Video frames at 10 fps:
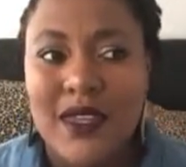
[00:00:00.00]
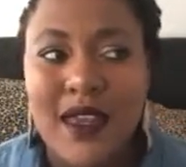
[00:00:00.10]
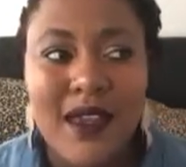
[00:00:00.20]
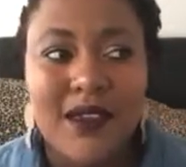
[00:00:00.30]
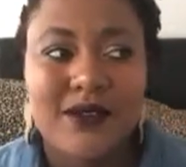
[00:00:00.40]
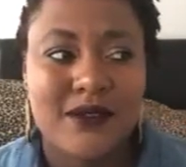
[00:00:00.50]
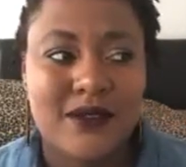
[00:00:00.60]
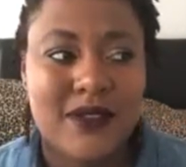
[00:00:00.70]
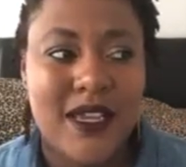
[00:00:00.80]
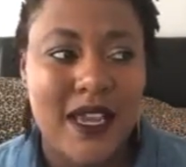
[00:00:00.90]
yeah,
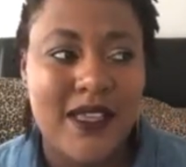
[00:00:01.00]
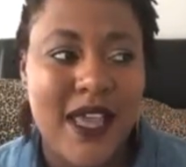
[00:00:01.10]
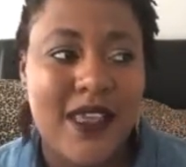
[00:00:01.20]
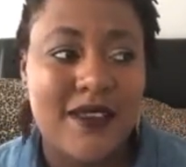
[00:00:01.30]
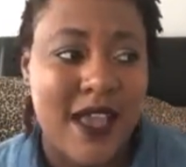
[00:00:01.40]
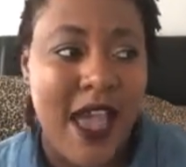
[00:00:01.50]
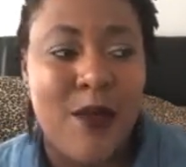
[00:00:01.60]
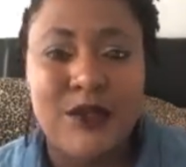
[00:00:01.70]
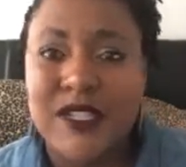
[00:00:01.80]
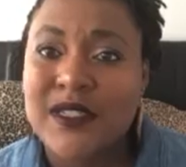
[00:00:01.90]

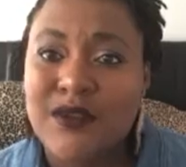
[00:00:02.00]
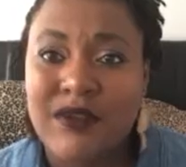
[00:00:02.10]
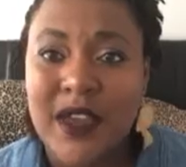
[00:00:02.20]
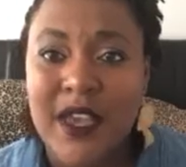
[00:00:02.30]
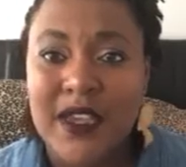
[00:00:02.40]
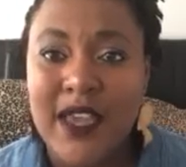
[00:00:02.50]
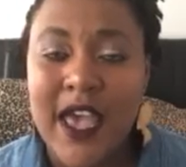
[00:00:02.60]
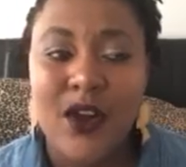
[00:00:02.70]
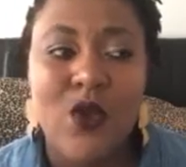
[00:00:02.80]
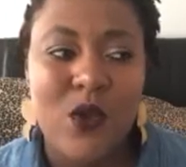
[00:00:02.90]
I'm just afraid.
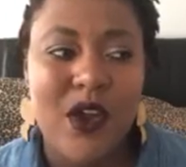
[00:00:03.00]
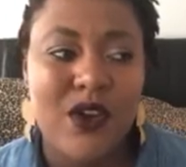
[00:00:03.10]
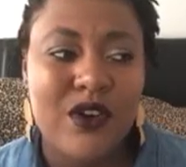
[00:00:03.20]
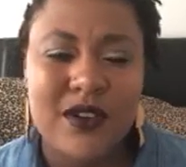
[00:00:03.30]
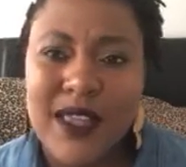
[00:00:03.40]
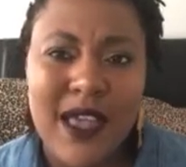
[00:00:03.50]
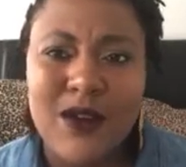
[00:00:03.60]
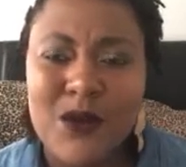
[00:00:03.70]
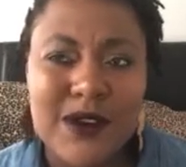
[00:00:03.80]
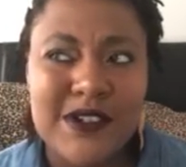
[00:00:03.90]
I don't want her
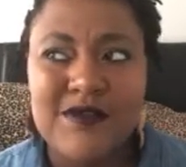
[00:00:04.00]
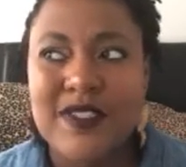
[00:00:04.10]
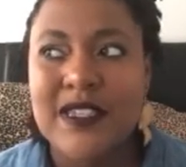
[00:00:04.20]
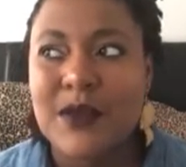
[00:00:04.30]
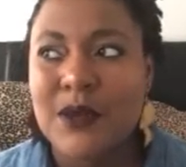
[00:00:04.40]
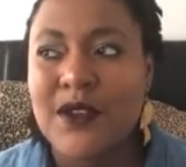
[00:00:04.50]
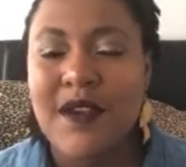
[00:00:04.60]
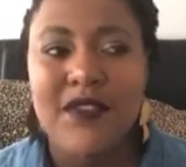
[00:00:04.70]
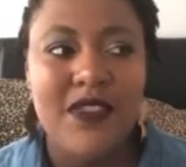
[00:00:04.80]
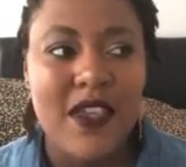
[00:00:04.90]
to resent me. You
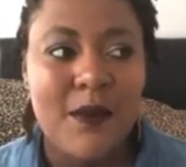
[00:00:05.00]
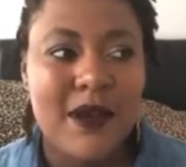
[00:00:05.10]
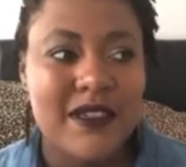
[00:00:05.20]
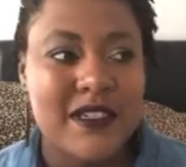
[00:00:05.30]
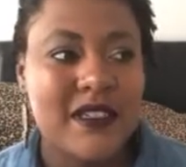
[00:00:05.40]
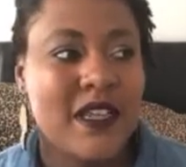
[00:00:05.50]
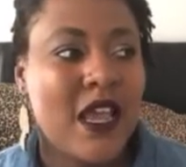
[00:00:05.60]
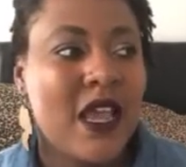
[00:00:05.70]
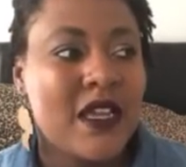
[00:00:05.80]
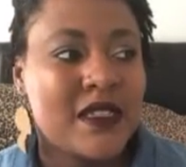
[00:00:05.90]
have to think about this.
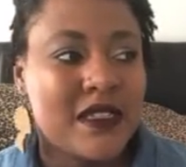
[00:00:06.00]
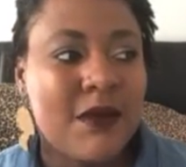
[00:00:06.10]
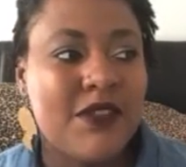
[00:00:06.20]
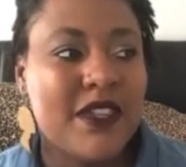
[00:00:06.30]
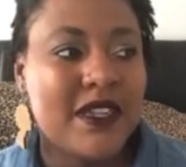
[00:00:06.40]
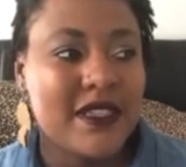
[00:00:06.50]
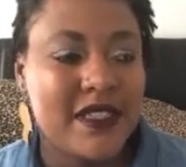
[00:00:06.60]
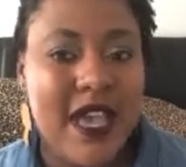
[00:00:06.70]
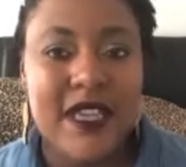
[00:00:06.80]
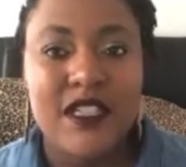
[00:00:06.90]
Something the
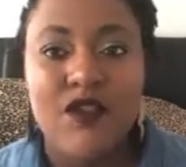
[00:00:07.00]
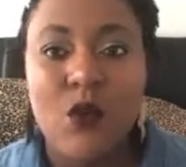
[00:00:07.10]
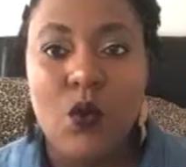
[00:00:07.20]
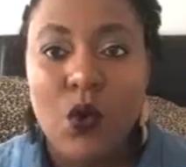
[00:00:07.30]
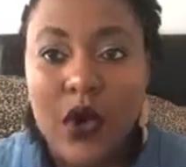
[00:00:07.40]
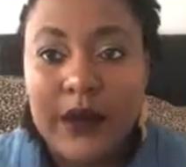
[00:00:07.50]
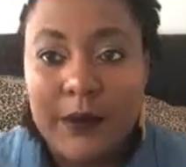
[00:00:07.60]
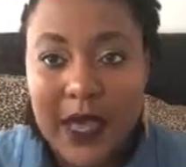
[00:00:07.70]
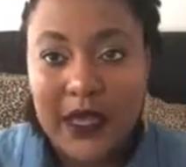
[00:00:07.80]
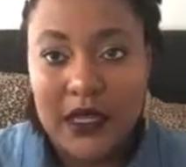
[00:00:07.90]
size of a
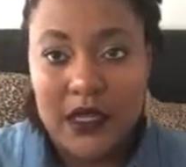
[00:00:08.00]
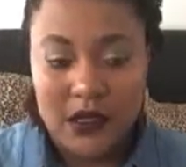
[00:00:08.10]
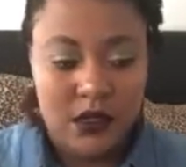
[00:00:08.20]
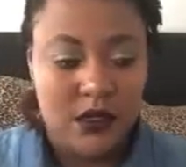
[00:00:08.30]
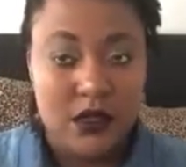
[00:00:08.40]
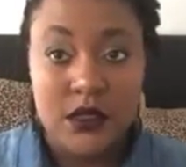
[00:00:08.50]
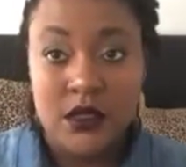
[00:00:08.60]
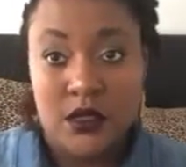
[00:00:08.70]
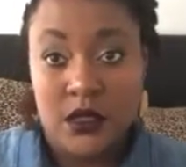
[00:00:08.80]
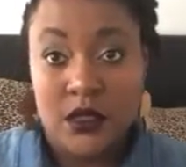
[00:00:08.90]
watermelon,
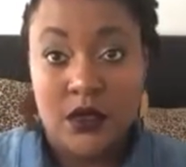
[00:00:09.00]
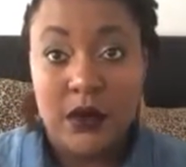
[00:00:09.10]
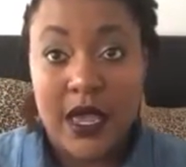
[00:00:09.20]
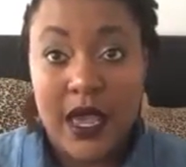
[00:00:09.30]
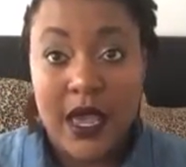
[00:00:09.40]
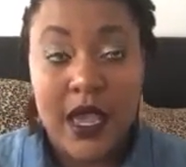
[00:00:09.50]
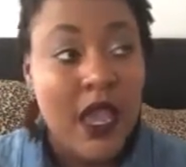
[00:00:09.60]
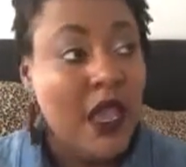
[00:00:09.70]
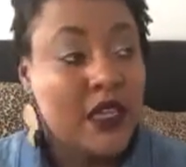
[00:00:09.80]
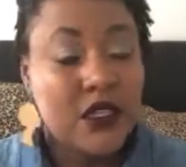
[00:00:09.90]
okay,
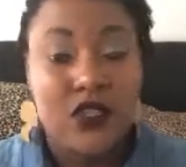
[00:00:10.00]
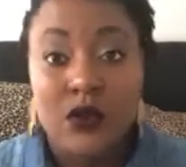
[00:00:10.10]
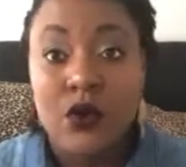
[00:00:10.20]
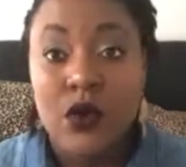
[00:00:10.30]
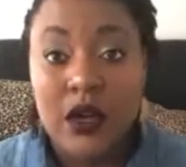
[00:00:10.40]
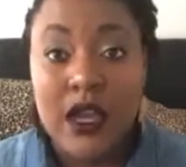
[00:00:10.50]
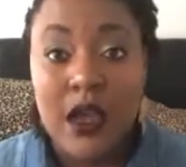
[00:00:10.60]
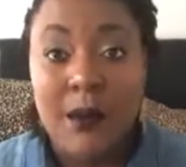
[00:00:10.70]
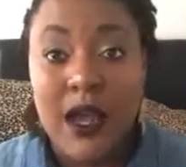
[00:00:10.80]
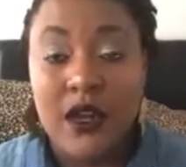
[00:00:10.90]
is going to
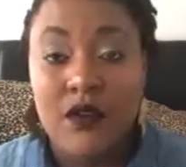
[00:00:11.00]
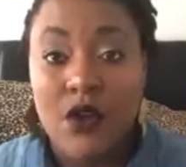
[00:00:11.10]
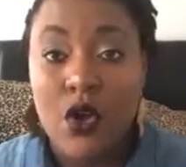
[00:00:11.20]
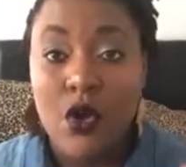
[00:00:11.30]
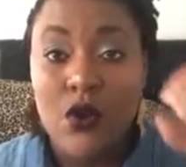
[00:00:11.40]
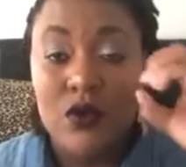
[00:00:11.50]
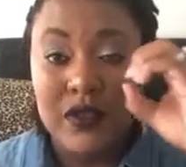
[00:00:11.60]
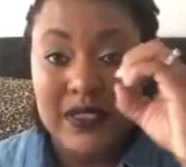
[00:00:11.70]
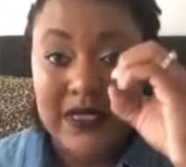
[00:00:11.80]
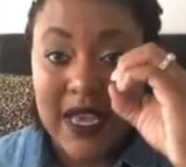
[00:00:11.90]
come out of a hole
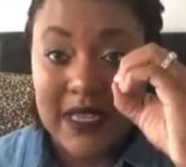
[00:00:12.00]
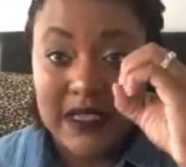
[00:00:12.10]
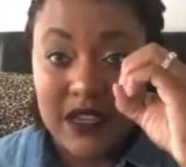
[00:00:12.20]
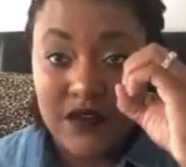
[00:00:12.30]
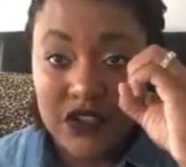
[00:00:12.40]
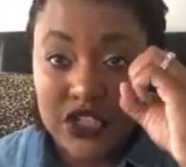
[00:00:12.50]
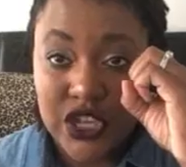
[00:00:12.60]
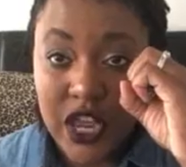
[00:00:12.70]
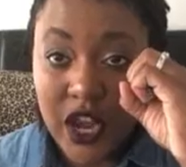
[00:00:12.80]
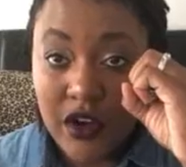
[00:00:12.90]
the size of a
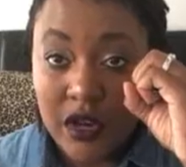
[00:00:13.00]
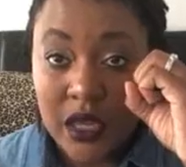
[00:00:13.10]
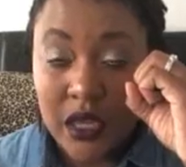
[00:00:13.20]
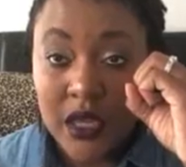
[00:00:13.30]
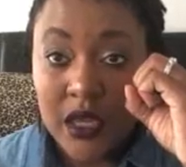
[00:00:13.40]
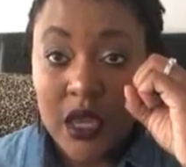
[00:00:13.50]
cherry.